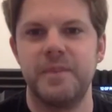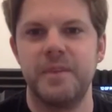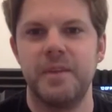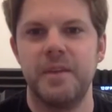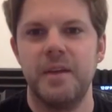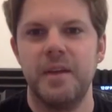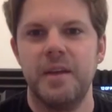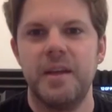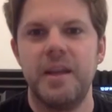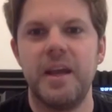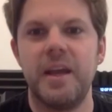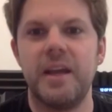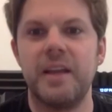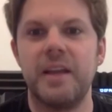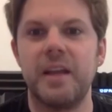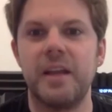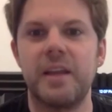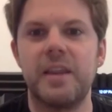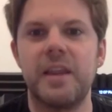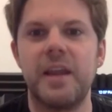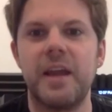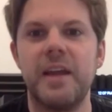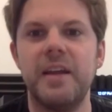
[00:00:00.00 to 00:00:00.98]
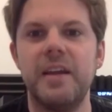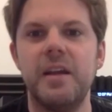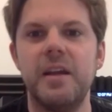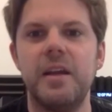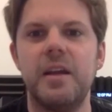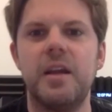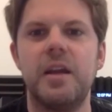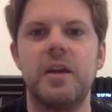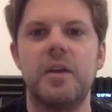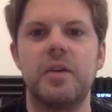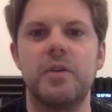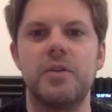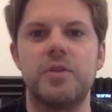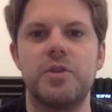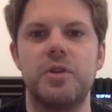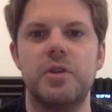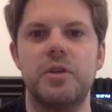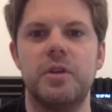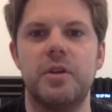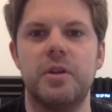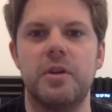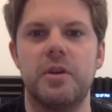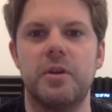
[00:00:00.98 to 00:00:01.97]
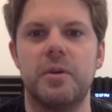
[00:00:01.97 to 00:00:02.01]
Yeah, and like the idea here is
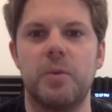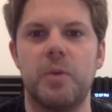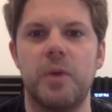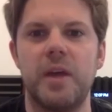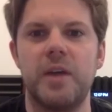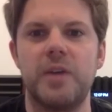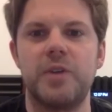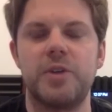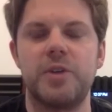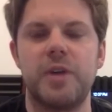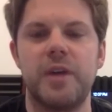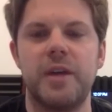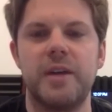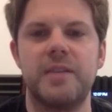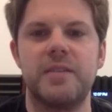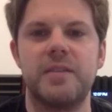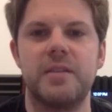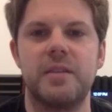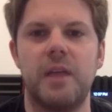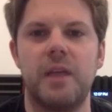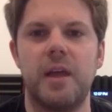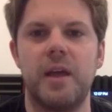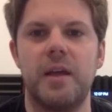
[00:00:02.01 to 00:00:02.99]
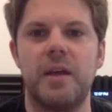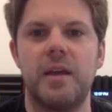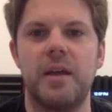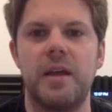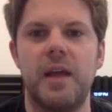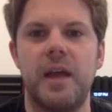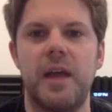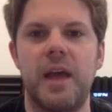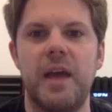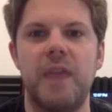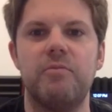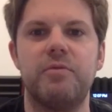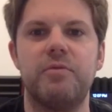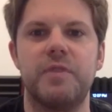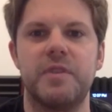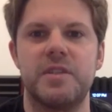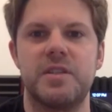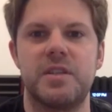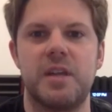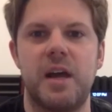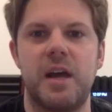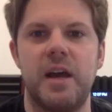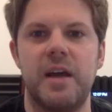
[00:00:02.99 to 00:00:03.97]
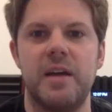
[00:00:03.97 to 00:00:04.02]
we're not trying to like
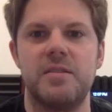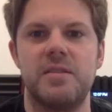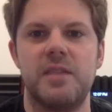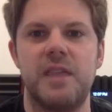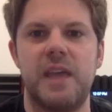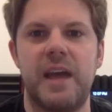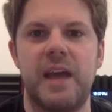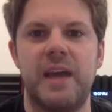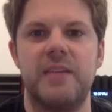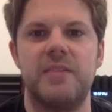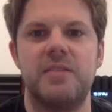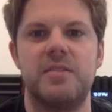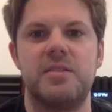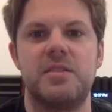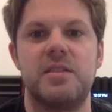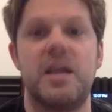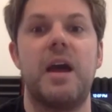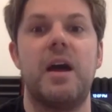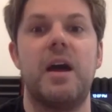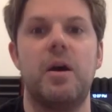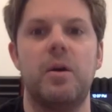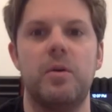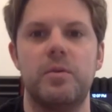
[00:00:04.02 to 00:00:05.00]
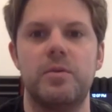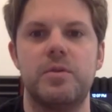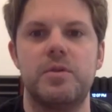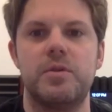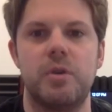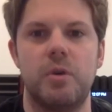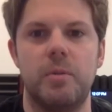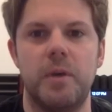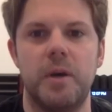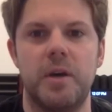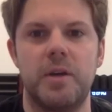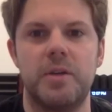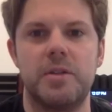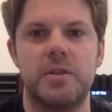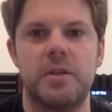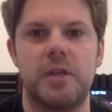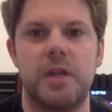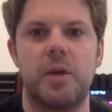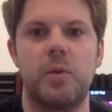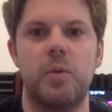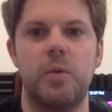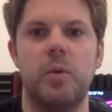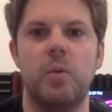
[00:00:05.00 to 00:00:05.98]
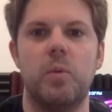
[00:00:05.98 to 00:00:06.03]
emphasize that sound so much.
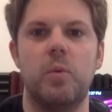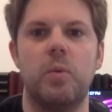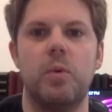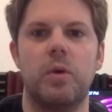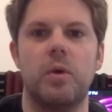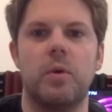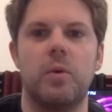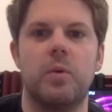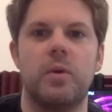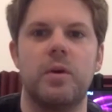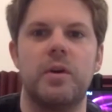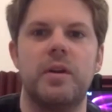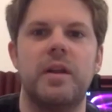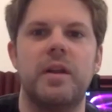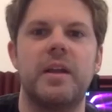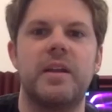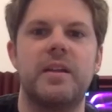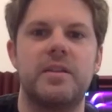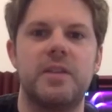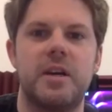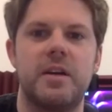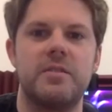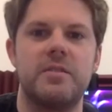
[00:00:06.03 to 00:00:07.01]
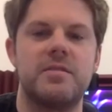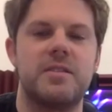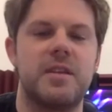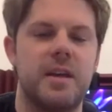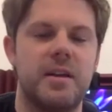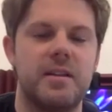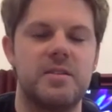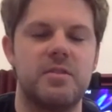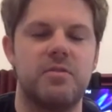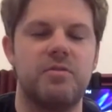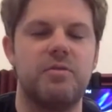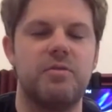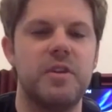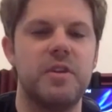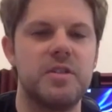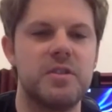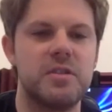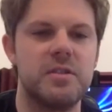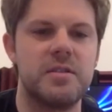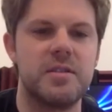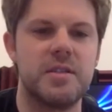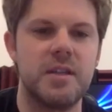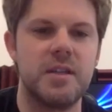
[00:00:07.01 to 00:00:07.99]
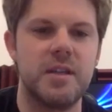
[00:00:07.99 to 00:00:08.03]
Like we're like Jared said, it's
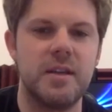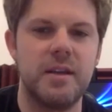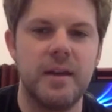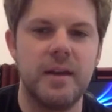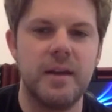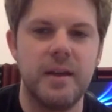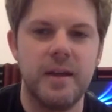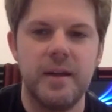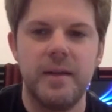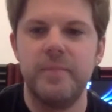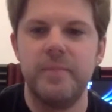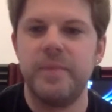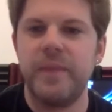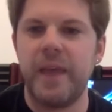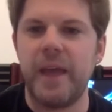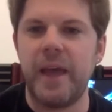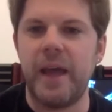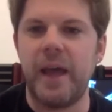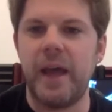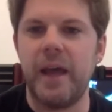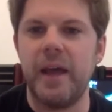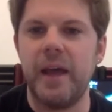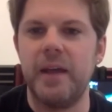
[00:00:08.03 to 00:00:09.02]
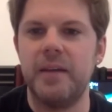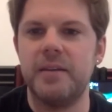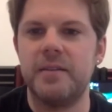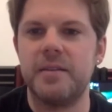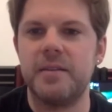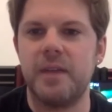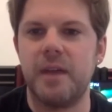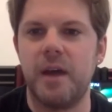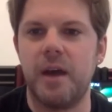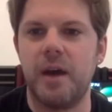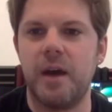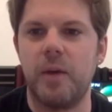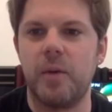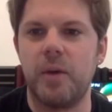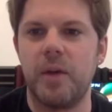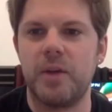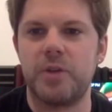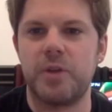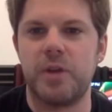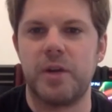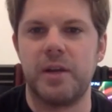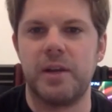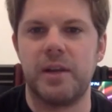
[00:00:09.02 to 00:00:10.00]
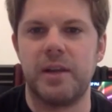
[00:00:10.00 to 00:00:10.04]
efficiency, and we're not
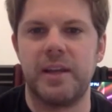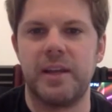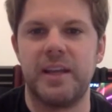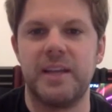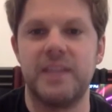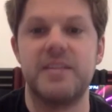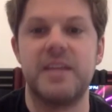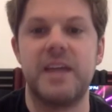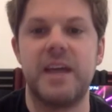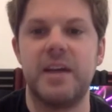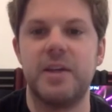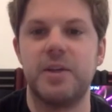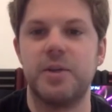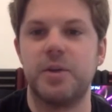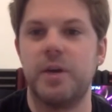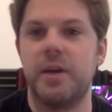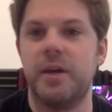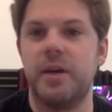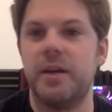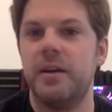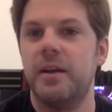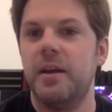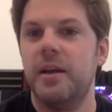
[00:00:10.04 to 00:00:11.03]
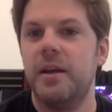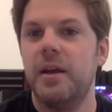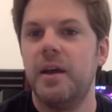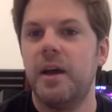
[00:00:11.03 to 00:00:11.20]
trying to like exaggerate it.